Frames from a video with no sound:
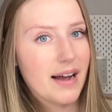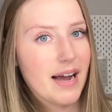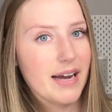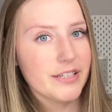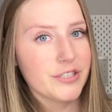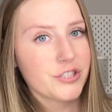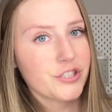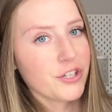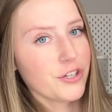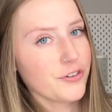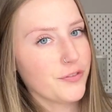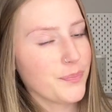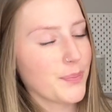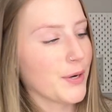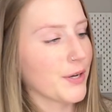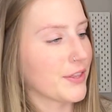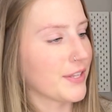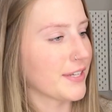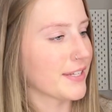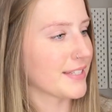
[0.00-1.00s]
I should have
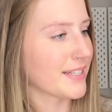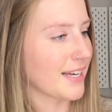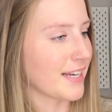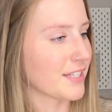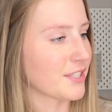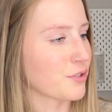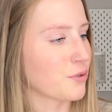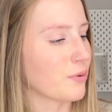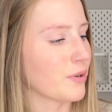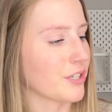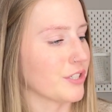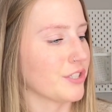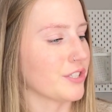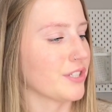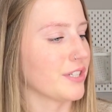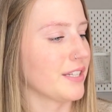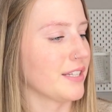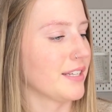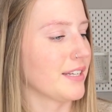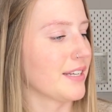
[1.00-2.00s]
put this as
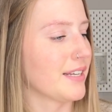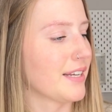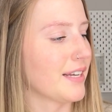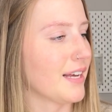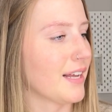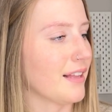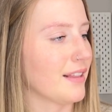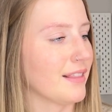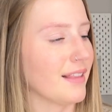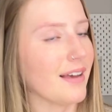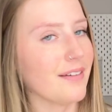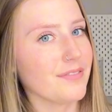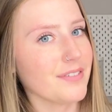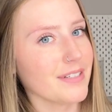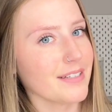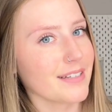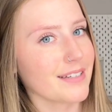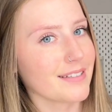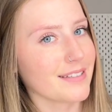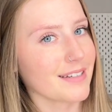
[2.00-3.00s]
question 11
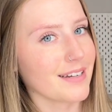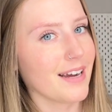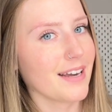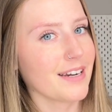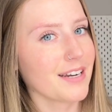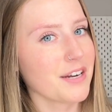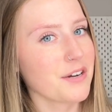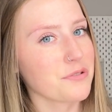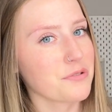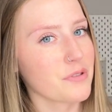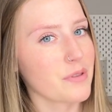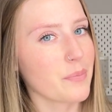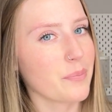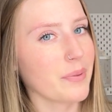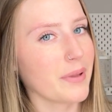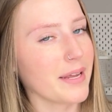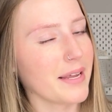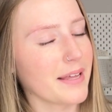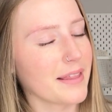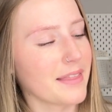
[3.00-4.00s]
because it kind of goes the
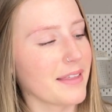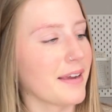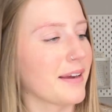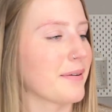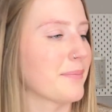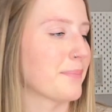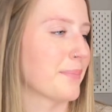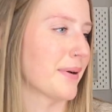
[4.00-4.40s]
blank thing.